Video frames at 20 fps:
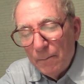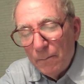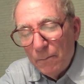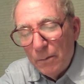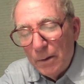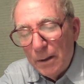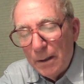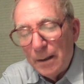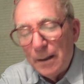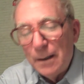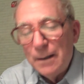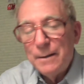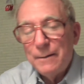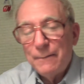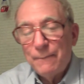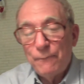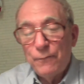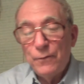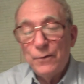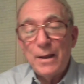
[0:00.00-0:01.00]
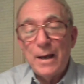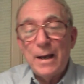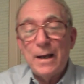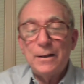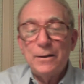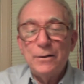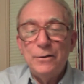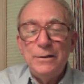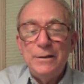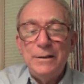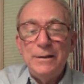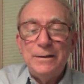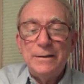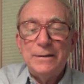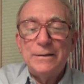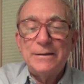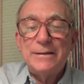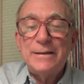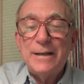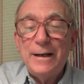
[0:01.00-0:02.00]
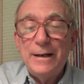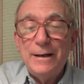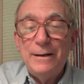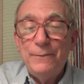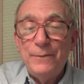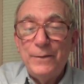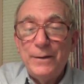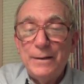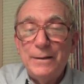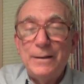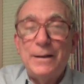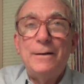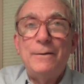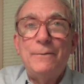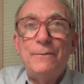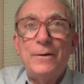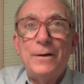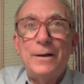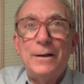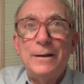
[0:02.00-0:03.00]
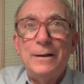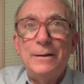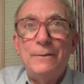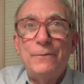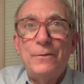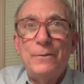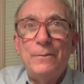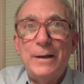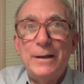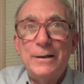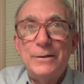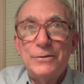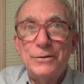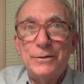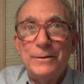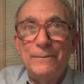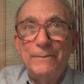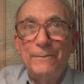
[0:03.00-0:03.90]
Well, and for that you needed to save the identifying information.